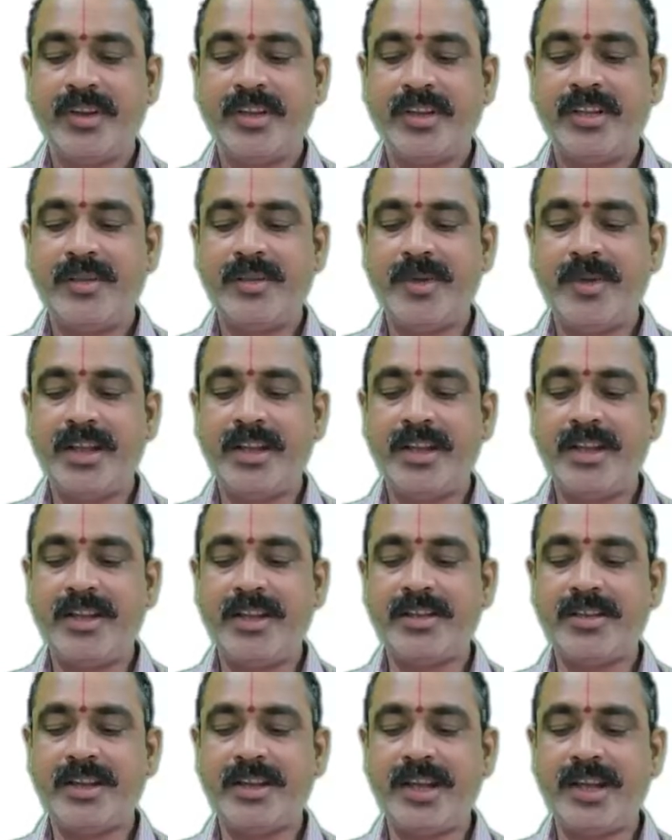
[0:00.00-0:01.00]
The banker
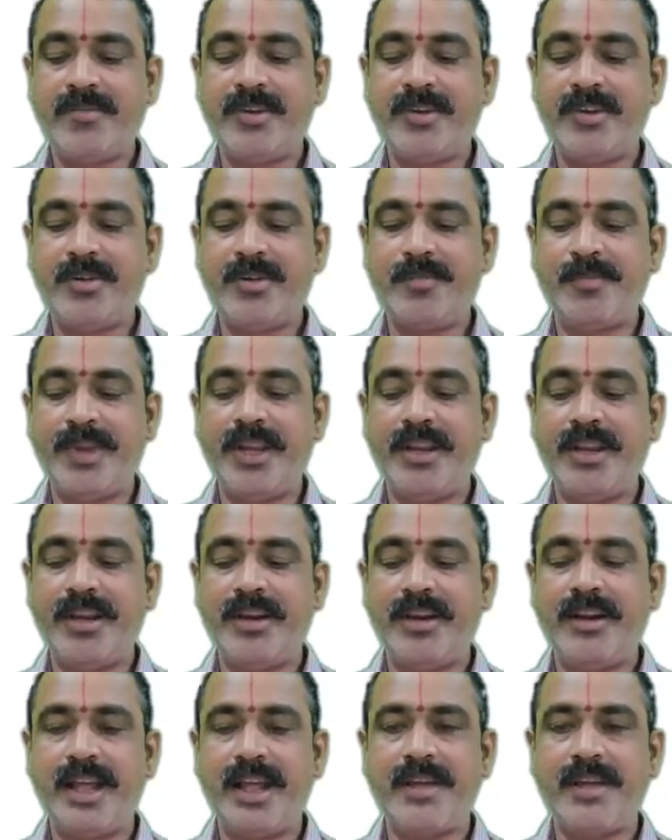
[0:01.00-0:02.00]
is liable to
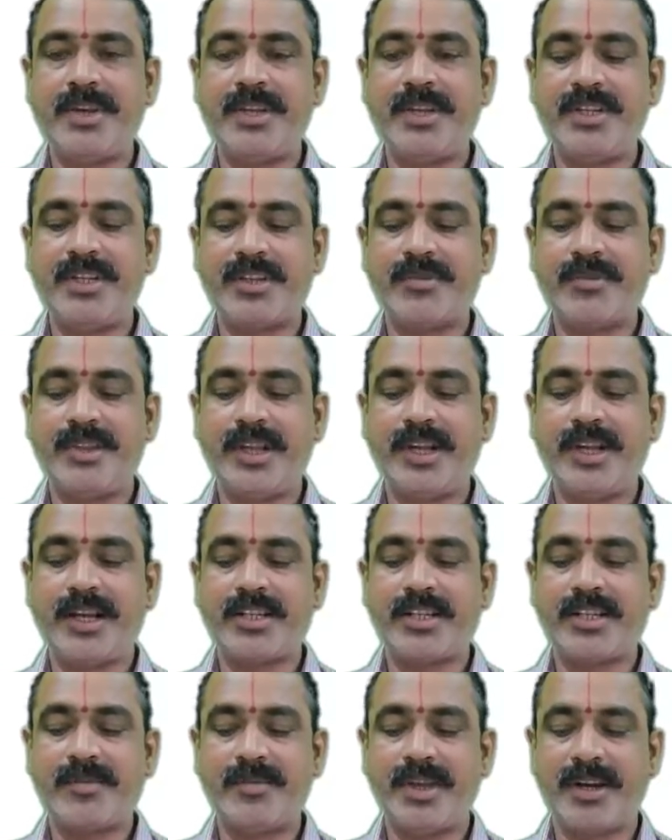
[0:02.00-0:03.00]
pay damages to the
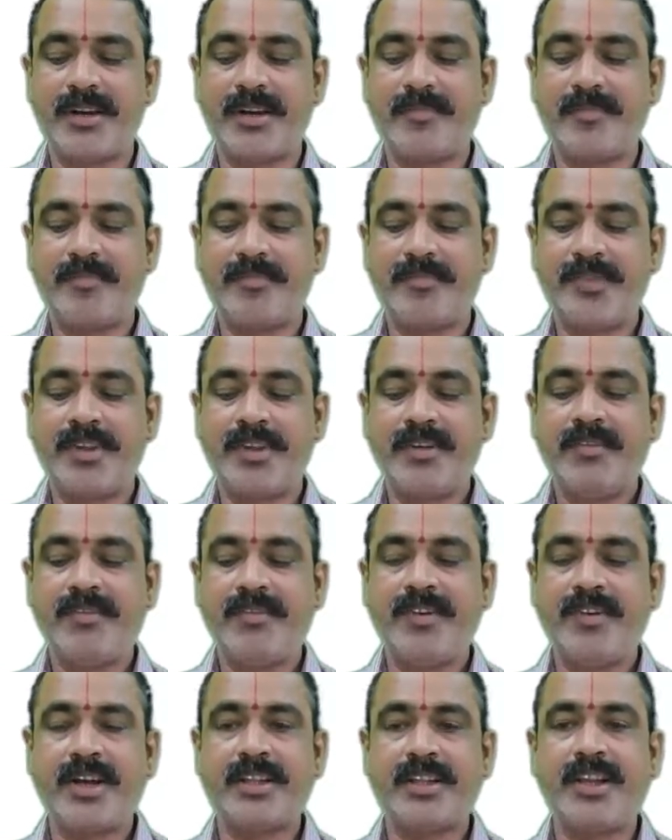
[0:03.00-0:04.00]
customer
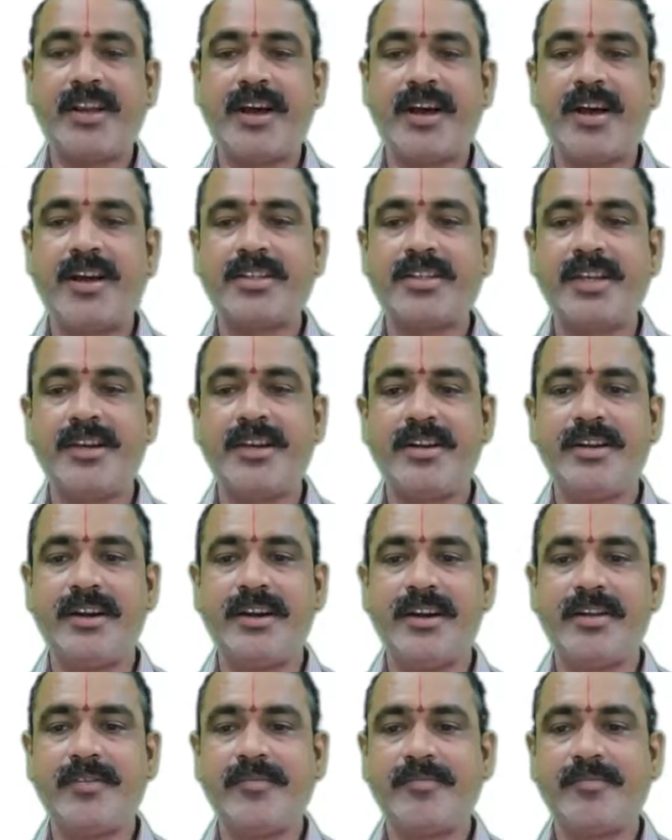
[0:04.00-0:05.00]
for the loss
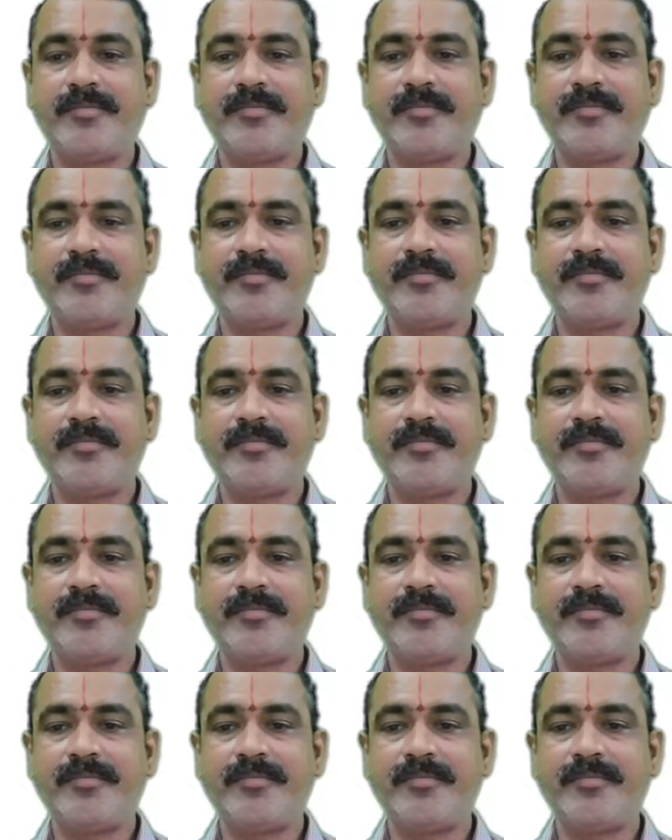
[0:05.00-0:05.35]
incurred.